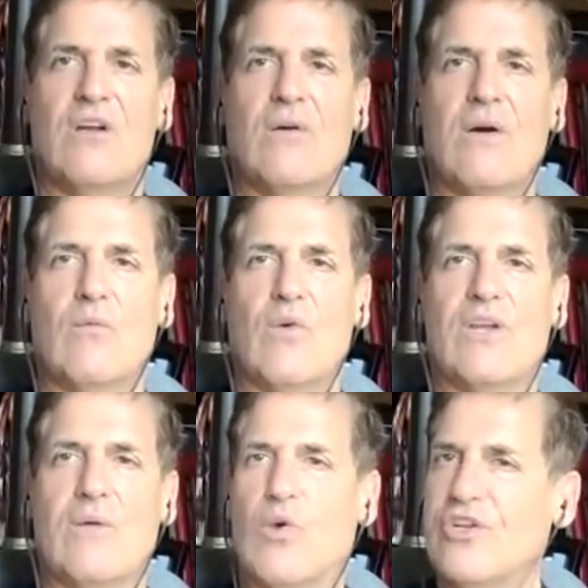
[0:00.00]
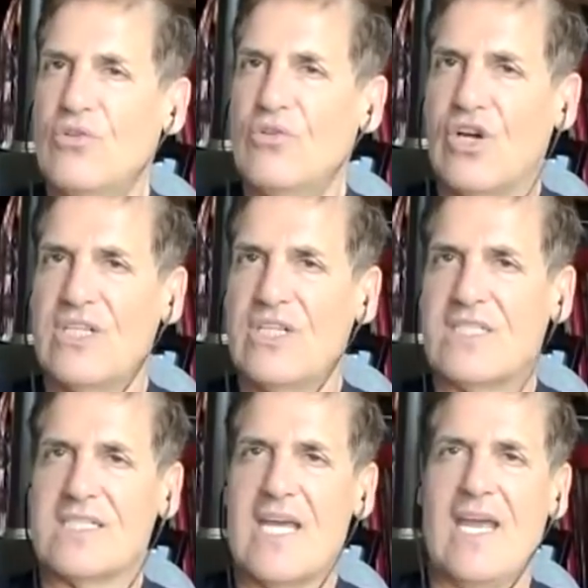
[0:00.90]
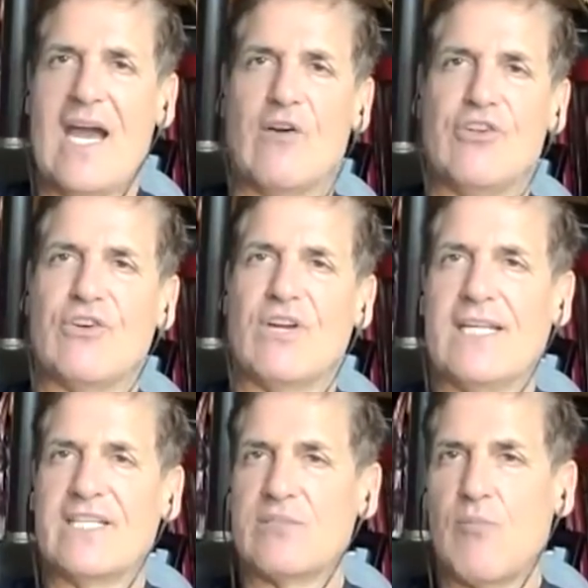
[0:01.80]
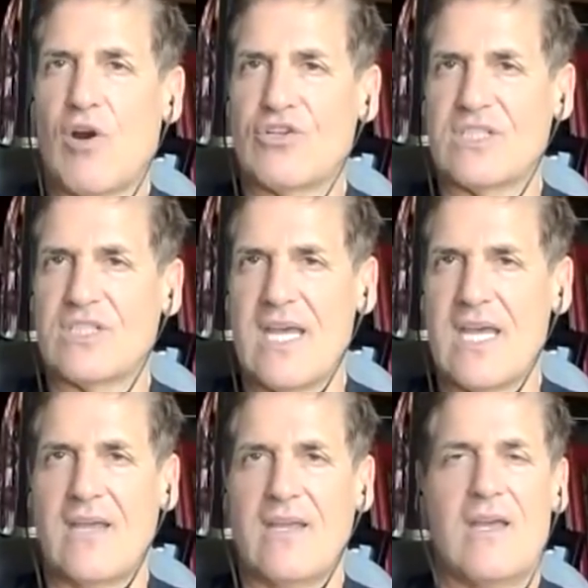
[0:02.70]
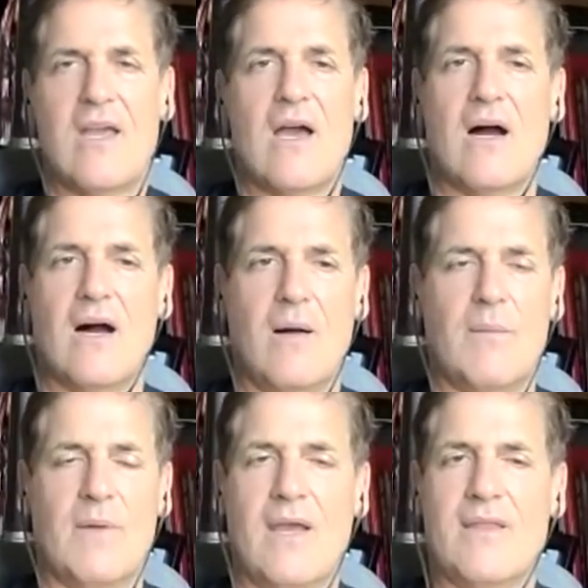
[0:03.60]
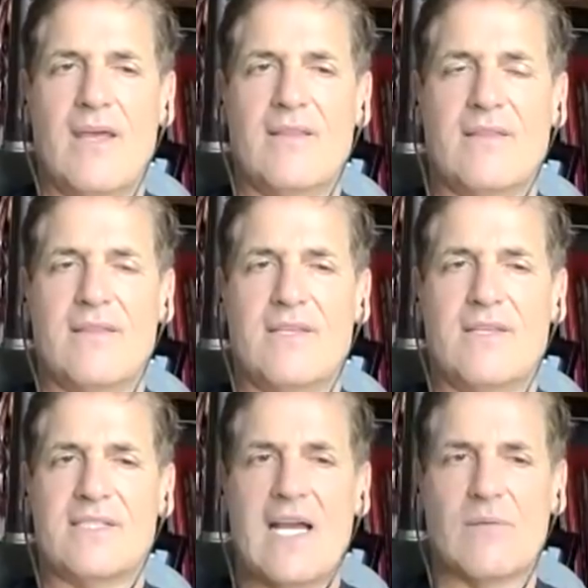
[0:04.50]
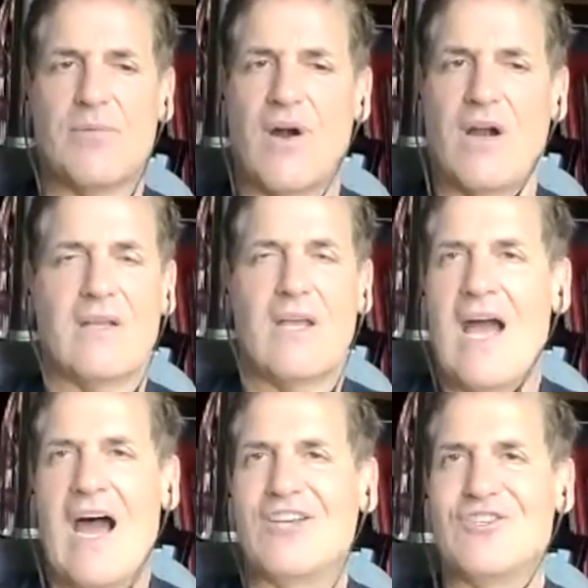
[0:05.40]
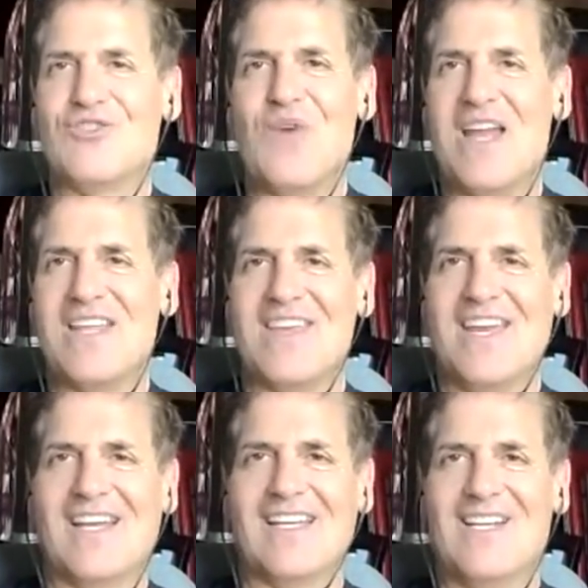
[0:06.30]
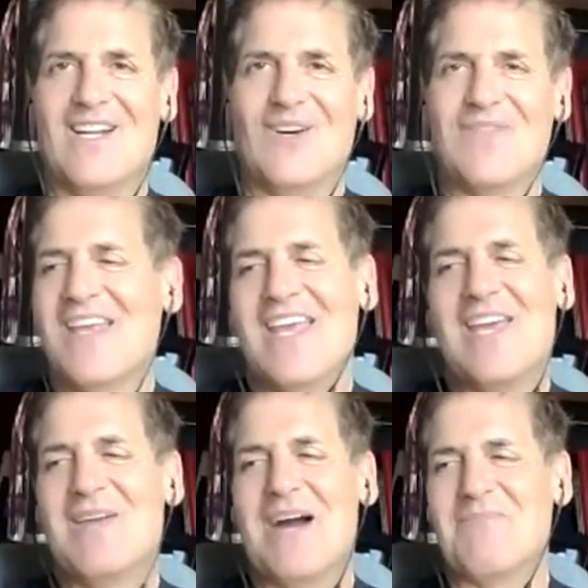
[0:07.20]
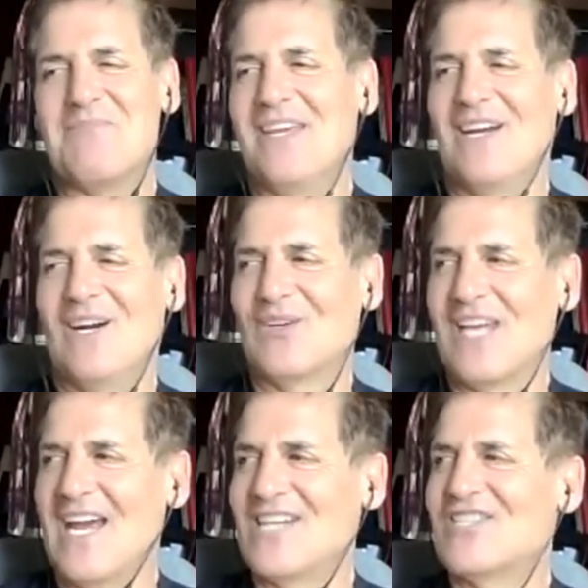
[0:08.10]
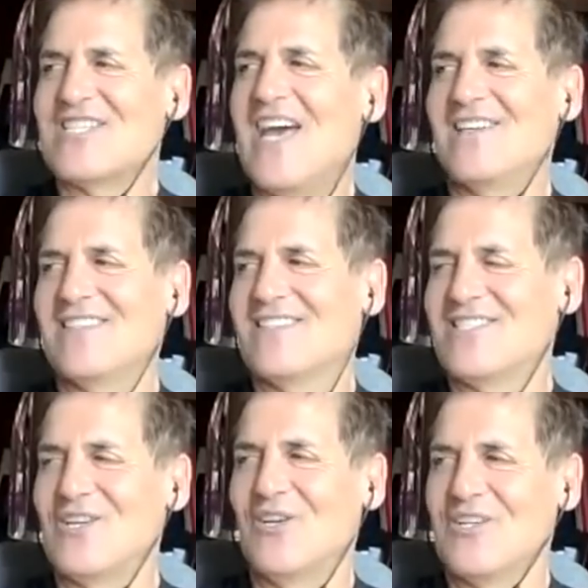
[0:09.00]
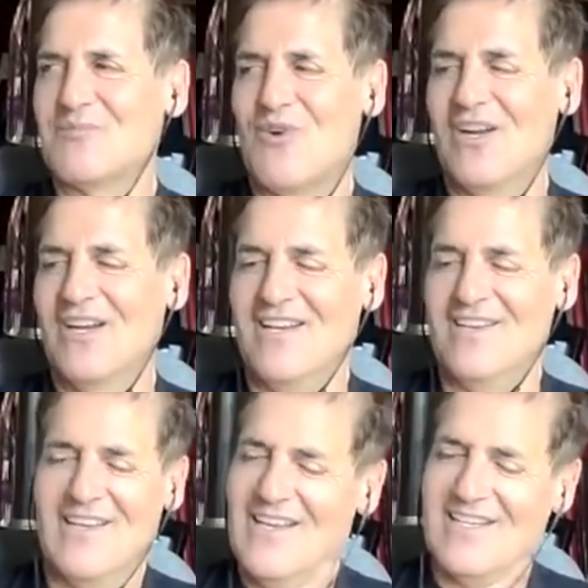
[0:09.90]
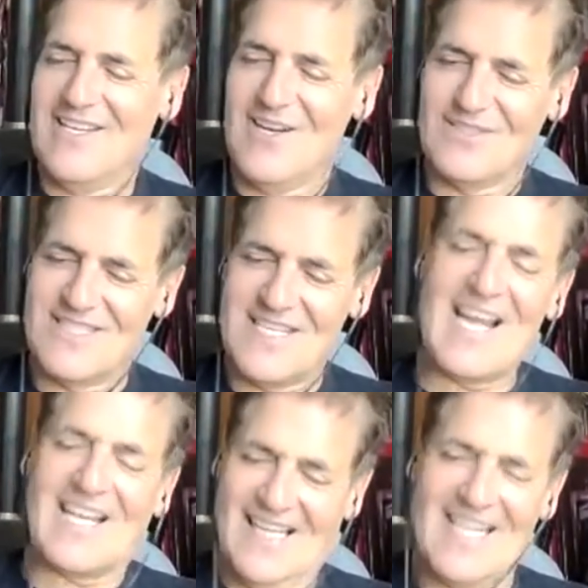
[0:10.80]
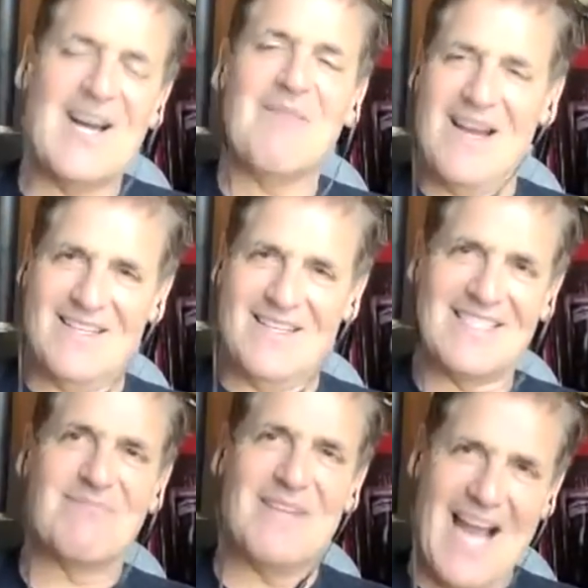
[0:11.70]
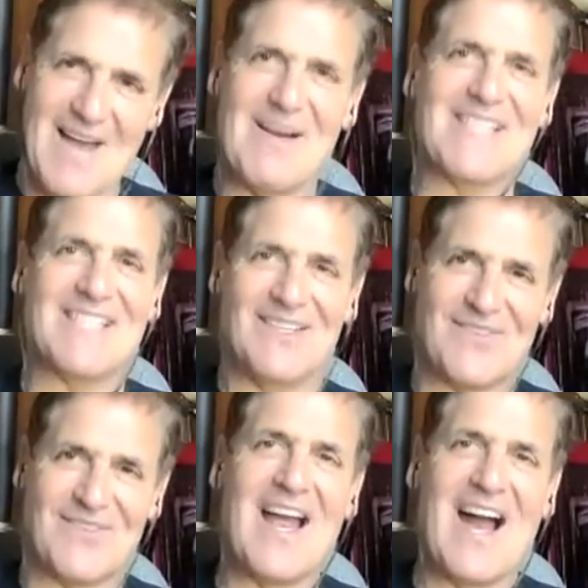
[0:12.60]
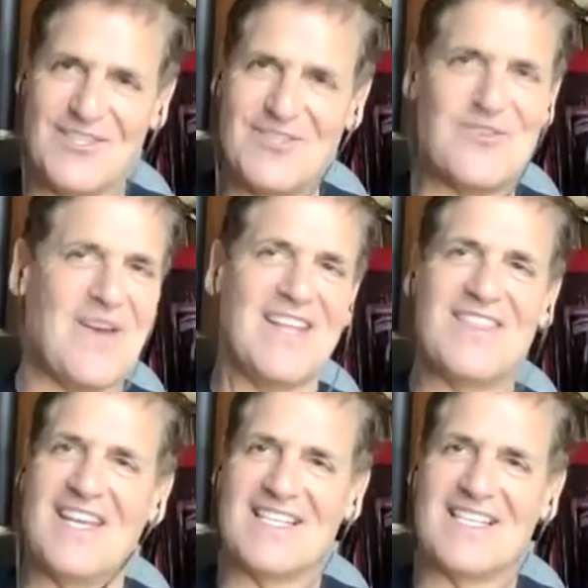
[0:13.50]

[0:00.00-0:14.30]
What are you learning today? How are you going to get smarter today? And then the second part, how you do anything, it might be, okay, I just had cereal this morning and, did I clean up my set behind myself, right? How you do anything is